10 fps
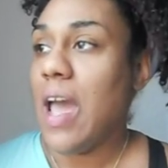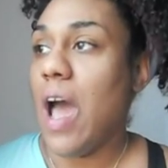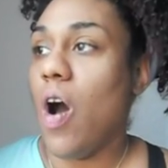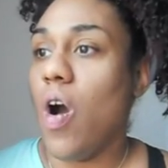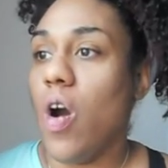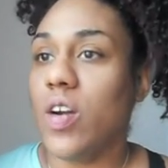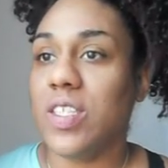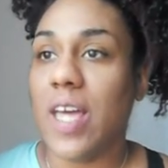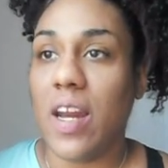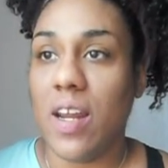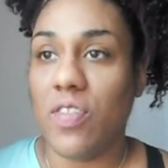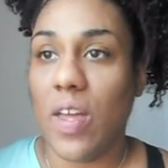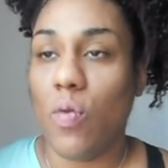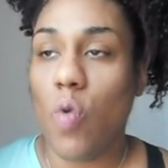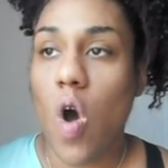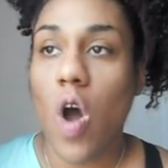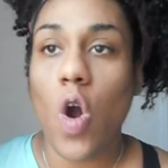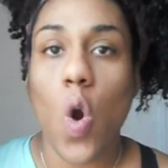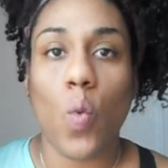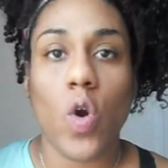or said anything
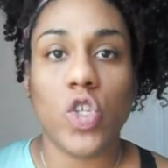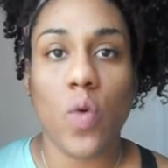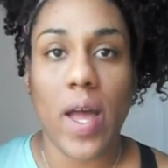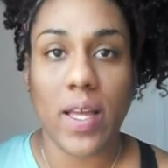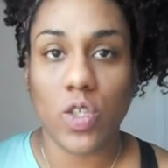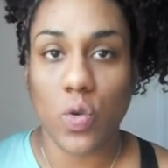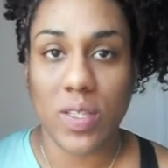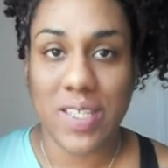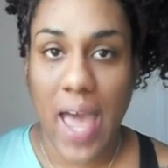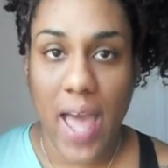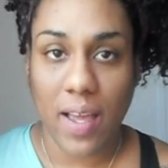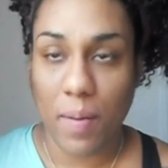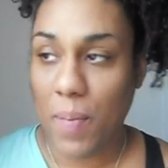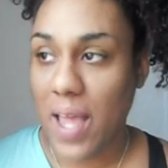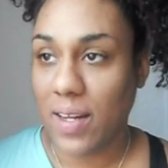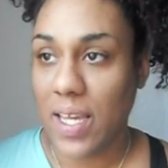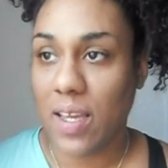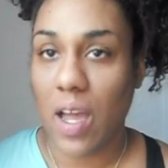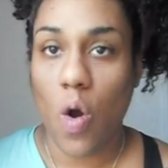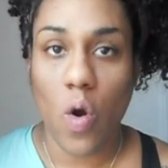wrong or were trying to attack my leak
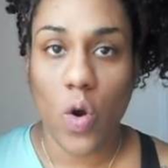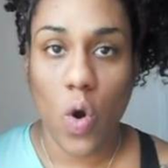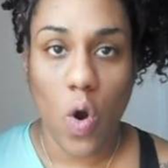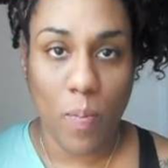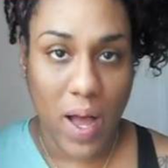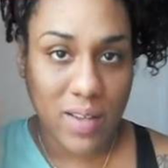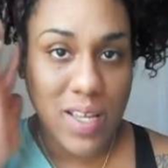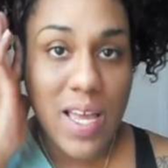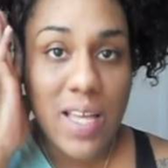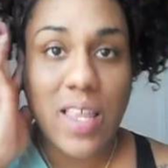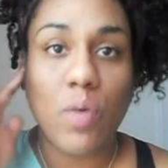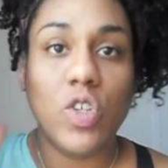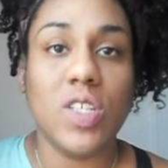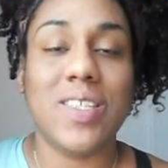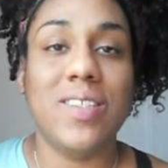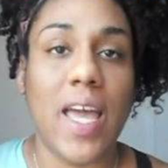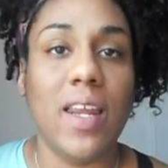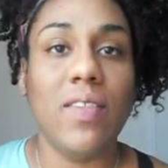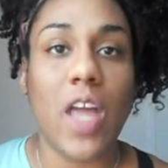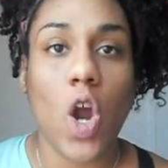or curlBox. They were just
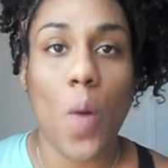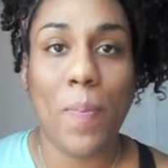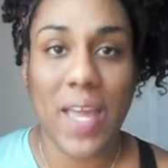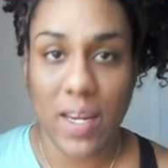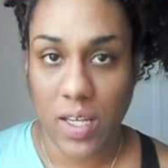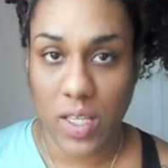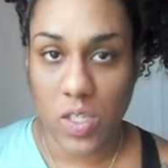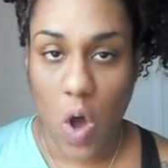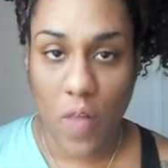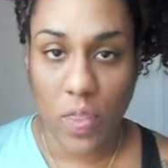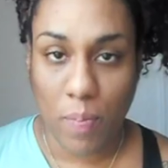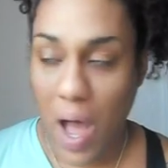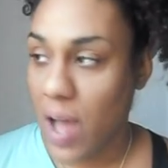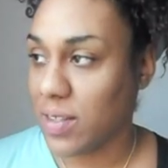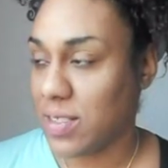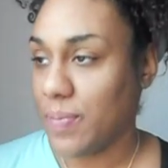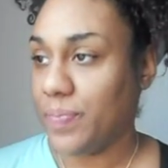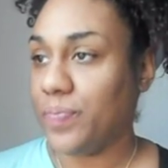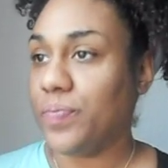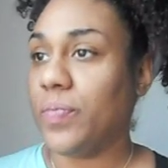stating their opinions on the box.
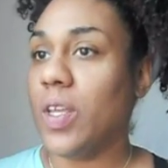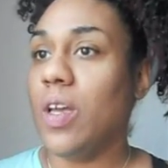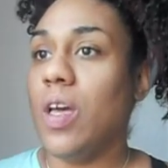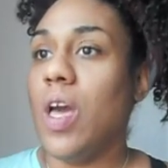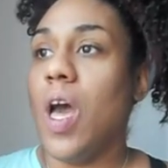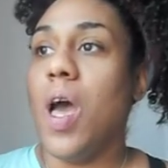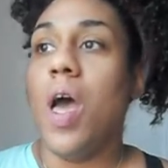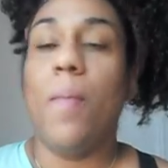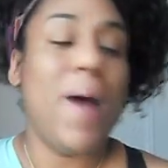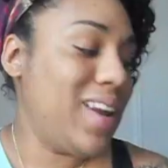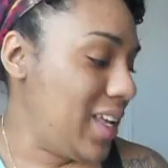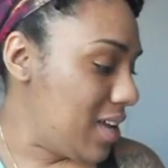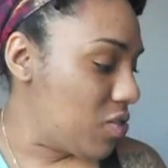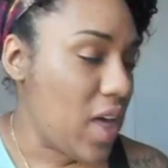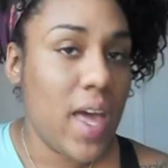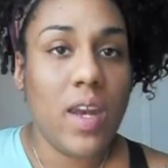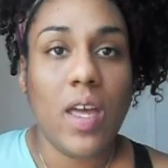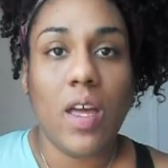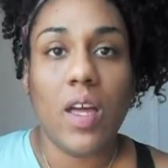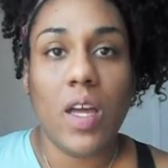My leak then,
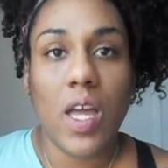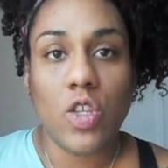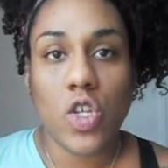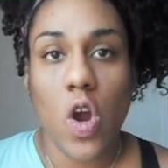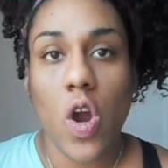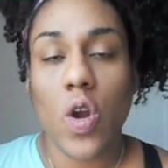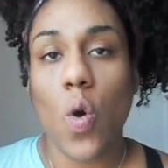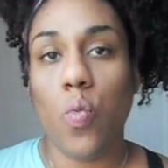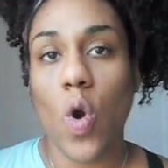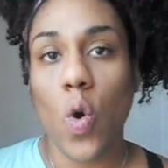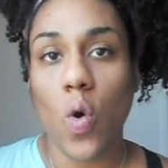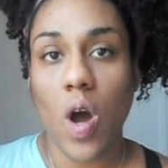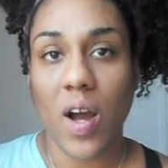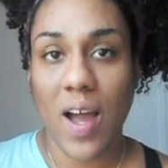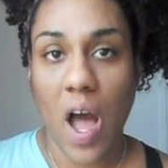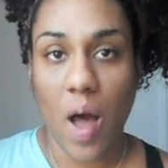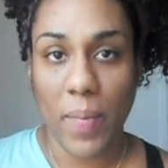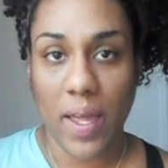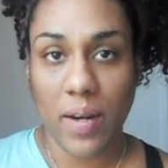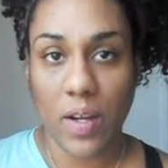in turn, wrote a
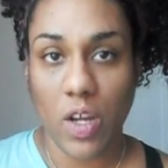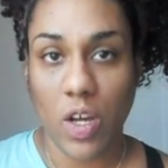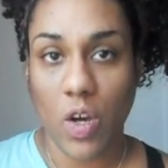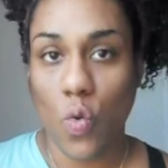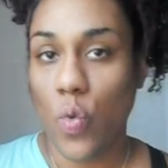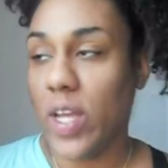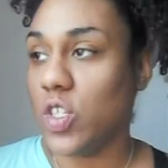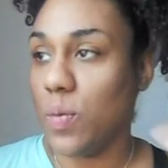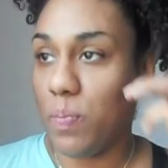comment which